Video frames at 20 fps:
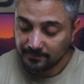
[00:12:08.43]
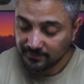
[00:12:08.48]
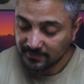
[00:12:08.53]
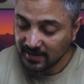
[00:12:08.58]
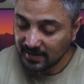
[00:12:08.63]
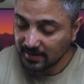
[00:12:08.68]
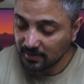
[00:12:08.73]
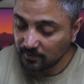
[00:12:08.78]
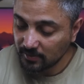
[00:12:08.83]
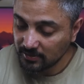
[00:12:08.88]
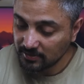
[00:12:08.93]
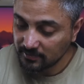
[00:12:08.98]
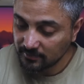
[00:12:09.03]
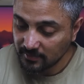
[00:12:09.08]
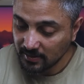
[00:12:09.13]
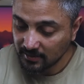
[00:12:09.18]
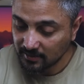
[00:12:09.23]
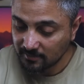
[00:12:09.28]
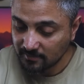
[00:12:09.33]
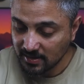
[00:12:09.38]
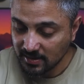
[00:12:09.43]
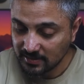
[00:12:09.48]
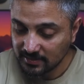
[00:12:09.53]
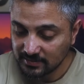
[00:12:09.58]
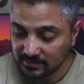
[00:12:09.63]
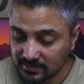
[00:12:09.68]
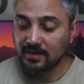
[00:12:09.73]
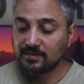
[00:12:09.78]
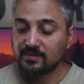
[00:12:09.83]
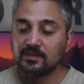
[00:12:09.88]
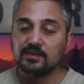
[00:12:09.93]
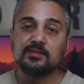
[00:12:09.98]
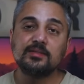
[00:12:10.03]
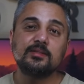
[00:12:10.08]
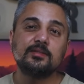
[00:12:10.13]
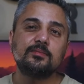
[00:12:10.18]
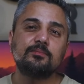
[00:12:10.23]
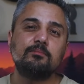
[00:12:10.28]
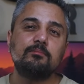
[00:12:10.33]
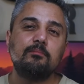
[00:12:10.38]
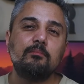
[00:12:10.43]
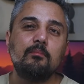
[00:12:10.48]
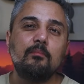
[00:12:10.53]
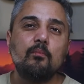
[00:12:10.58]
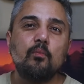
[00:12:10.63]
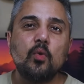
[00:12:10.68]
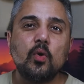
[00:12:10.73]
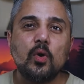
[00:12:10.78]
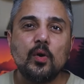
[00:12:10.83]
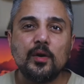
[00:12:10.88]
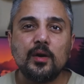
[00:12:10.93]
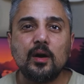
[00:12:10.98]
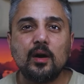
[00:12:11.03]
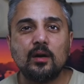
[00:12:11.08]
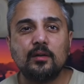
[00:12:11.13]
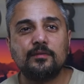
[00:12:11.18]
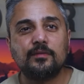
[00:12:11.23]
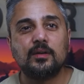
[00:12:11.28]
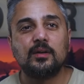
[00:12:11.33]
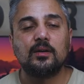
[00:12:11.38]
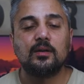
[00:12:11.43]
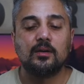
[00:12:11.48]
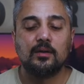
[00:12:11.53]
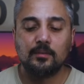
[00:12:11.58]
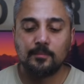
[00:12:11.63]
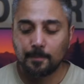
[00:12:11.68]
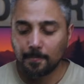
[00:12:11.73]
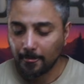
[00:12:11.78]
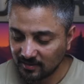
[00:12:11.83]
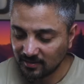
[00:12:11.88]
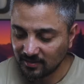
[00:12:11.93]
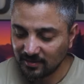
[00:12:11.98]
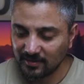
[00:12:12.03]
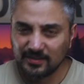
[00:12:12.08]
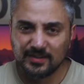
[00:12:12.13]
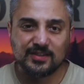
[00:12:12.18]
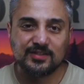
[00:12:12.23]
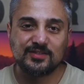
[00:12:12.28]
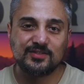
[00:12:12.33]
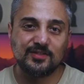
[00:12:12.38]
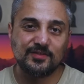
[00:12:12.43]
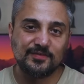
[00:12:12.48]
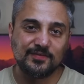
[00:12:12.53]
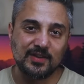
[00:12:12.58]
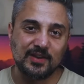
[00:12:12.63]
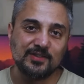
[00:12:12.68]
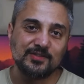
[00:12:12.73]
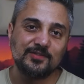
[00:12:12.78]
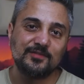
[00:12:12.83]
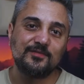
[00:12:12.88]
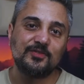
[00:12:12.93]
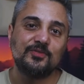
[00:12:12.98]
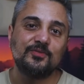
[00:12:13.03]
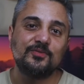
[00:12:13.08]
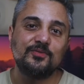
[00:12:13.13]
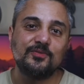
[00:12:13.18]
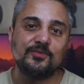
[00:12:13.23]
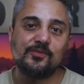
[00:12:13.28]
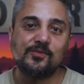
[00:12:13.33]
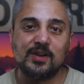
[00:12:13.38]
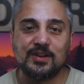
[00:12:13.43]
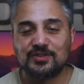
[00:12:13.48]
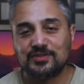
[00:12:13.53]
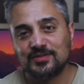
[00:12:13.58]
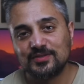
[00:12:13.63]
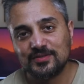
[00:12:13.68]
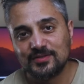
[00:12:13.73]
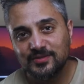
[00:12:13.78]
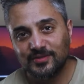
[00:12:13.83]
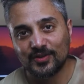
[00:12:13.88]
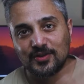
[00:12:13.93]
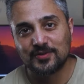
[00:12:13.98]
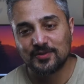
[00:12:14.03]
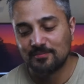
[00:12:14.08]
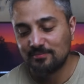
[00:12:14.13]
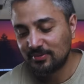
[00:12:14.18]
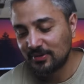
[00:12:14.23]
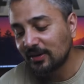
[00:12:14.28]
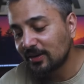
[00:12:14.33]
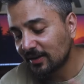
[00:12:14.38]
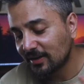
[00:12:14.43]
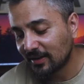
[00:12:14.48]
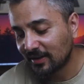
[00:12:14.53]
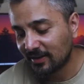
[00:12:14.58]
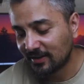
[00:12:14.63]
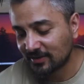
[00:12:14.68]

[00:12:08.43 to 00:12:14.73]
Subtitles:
that I want to recommend, and this is more of a list of interview questions on a book.